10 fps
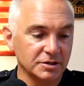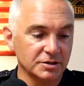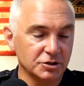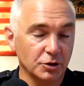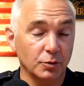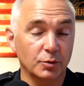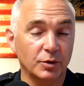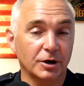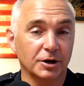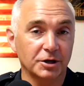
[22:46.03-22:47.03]
so we
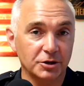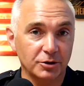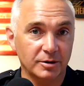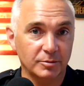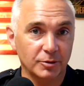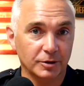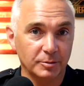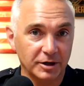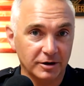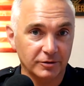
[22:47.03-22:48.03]
are going to do it, but we're going to be
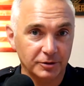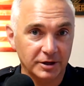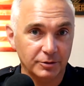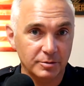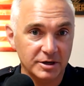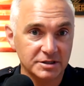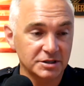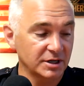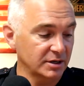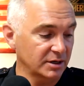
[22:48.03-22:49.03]
careful in how we message
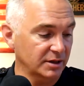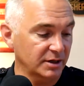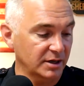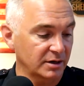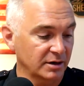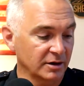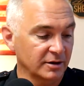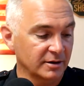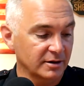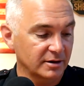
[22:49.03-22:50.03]
it. And then
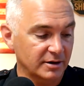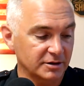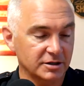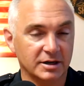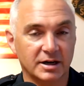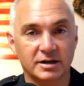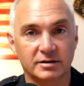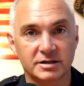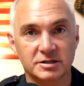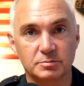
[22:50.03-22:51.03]
to kind of
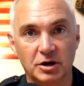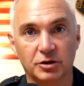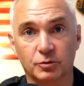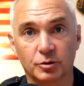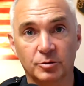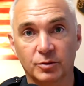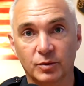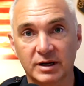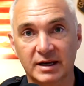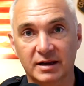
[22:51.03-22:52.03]
dispel the rumor, we
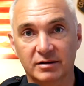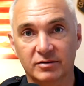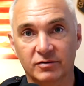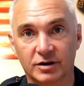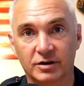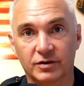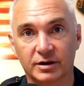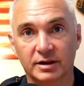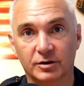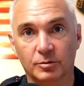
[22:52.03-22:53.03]
get very, very
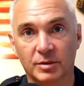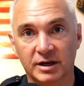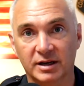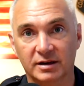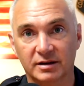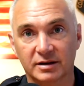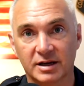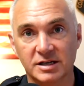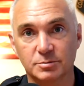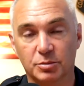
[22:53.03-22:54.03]
little money
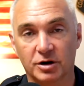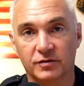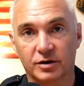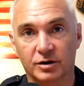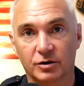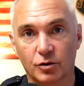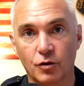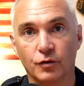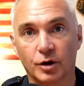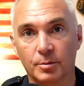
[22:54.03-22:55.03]
as part of our
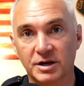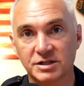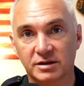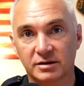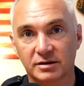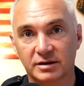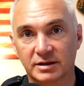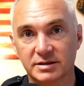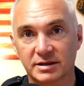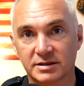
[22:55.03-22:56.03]
overall budget.
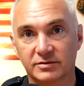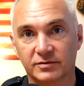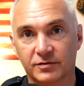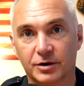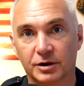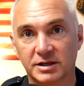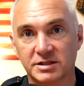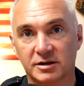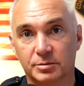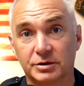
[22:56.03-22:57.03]
It's far less
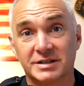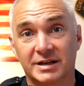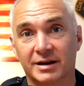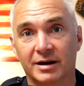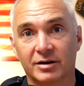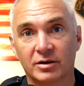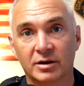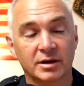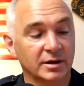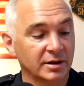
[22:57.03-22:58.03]
than 1% now
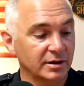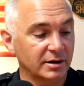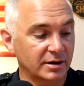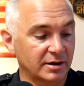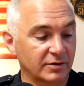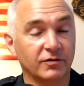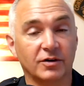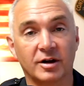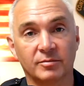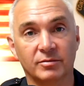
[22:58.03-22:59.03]

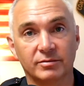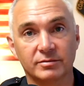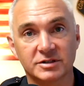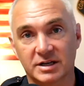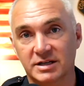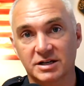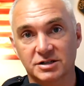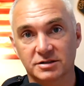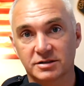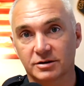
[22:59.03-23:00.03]
from
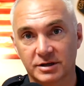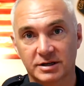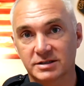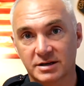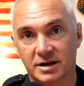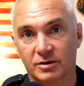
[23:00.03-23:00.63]
citations. So it is not a